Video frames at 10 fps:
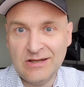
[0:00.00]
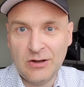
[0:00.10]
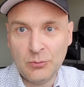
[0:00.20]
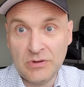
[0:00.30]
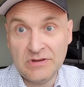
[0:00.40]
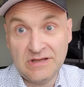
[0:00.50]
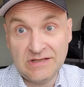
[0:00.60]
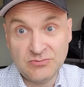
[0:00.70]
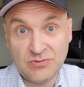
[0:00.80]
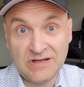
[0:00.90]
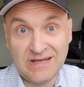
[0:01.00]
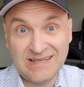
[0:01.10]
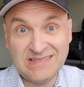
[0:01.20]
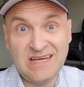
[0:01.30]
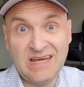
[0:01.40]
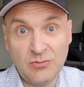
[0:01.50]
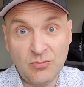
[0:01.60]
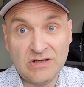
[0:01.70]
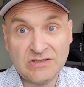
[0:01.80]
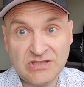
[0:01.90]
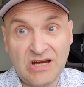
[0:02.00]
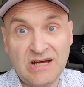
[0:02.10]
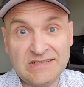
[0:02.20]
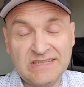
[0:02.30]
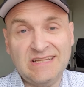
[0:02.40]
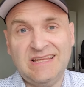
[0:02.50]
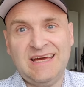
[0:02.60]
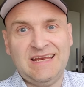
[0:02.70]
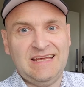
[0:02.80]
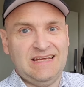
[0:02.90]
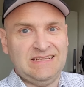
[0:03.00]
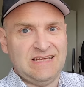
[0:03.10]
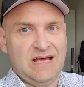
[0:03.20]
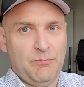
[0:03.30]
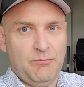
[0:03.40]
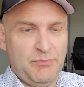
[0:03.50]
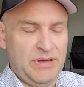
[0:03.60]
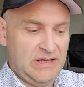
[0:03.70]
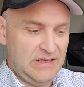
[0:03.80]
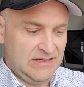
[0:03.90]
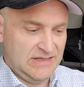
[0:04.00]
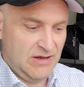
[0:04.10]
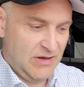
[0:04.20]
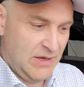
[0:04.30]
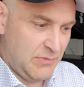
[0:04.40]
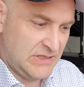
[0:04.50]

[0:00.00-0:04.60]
not with this one. A 10 watt charger. That is a big letdown, I